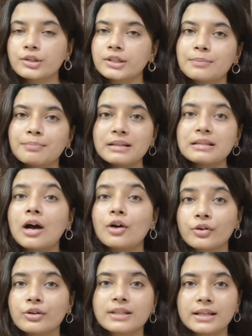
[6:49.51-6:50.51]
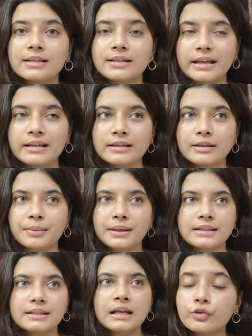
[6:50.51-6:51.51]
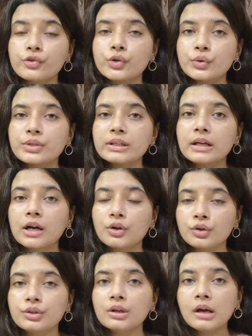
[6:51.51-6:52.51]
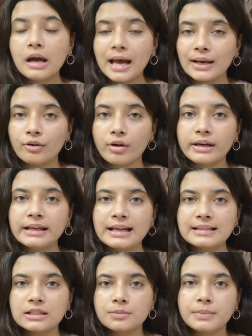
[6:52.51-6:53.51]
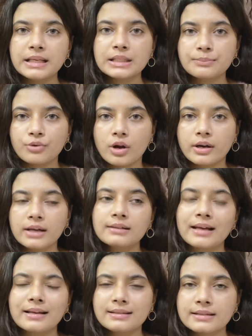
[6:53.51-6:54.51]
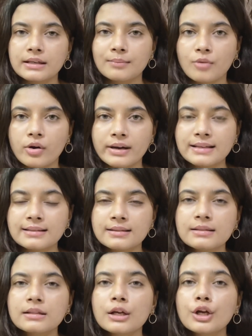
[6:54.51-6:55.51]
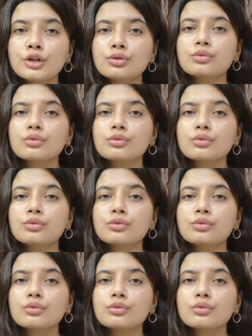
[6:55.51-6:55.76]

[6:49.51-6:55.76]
So it depends how your skin takes it. And if you're using a good hyaluronic acid based product like serum or essence,